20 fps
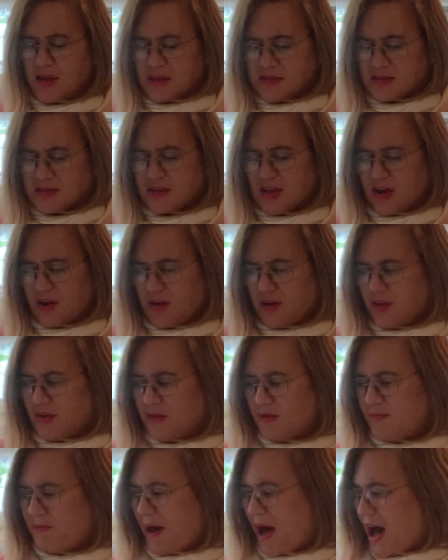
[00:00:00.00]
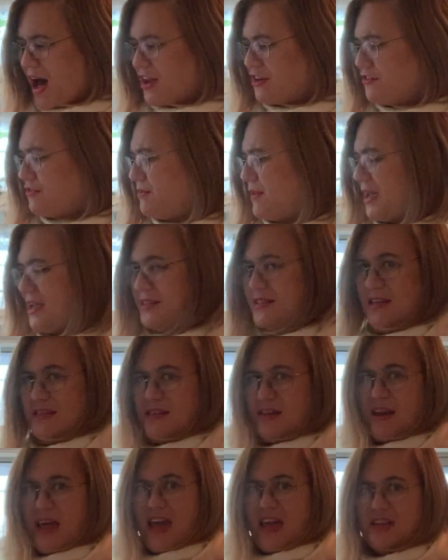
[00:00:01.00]
So part of me
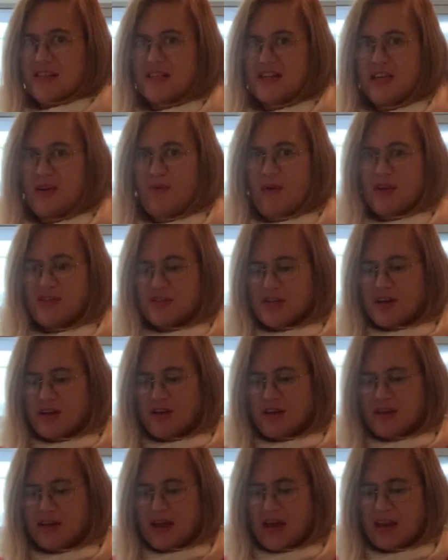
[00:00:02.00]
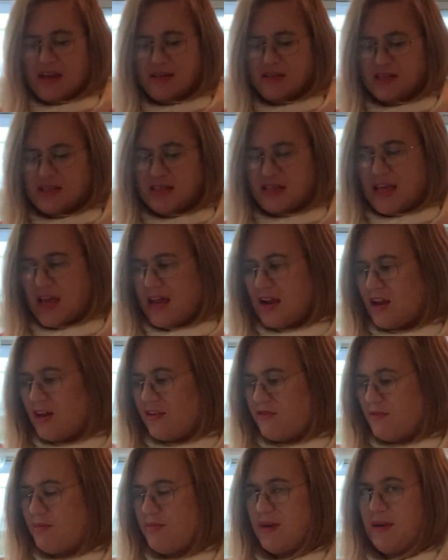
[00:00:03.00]
doesn't actually want to cut into that
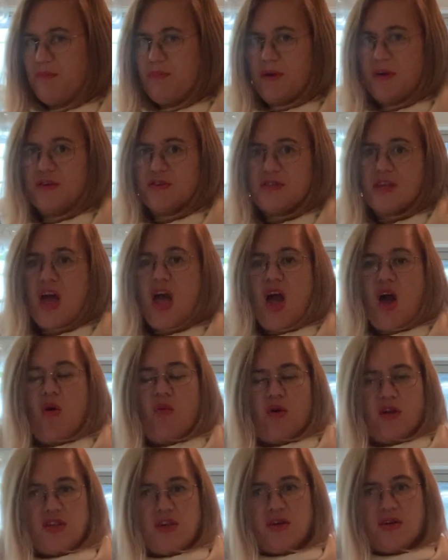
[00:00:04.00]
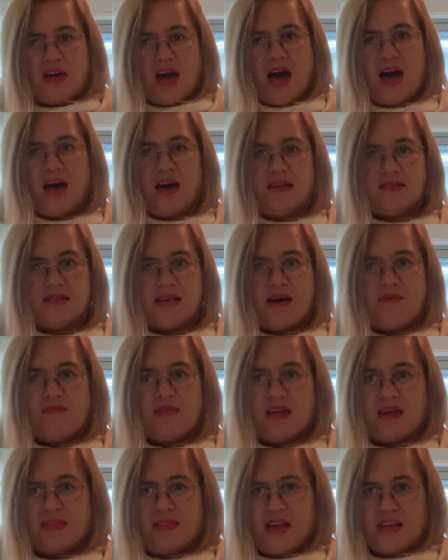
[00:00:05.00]
loaf of bread, because when you cut
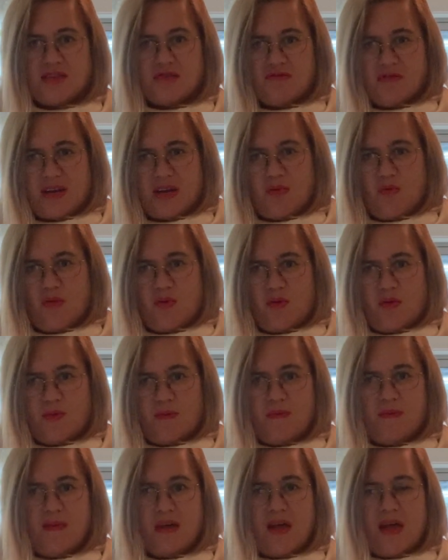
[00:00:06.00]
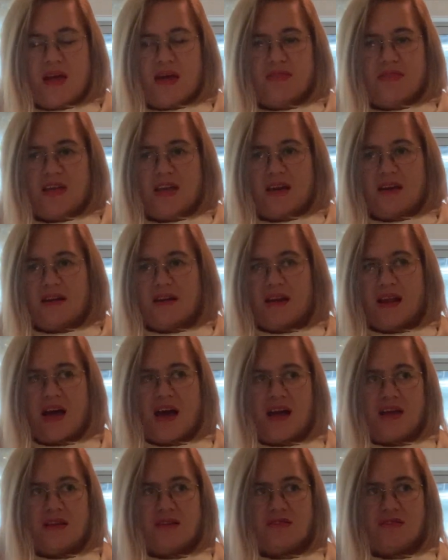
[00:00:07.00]
something that's really warm, then
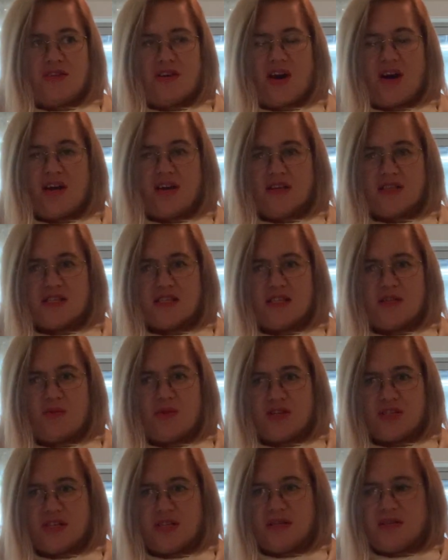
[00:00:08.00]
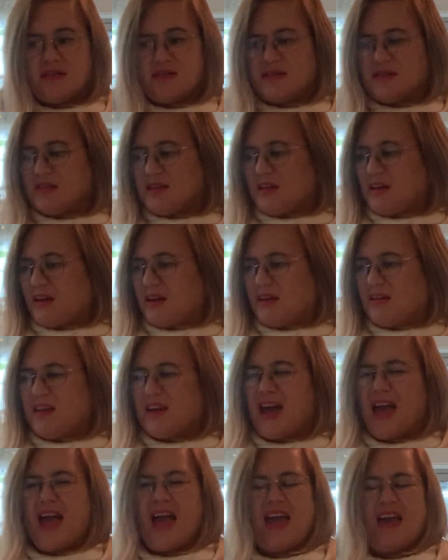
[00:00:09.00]
it kind of squashes, you
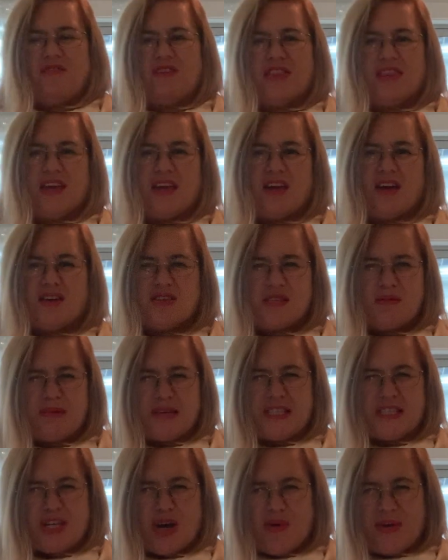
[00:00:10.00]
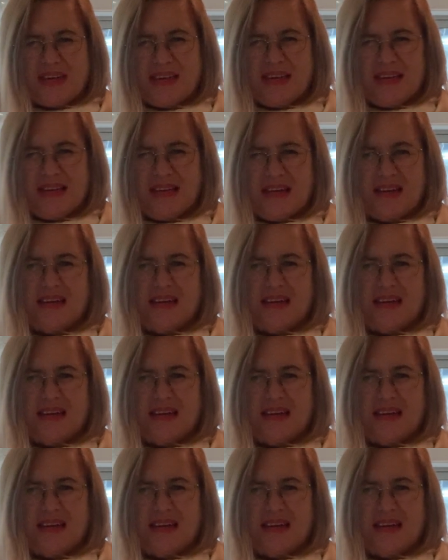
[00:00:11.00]
know how everything goes a bit doughy.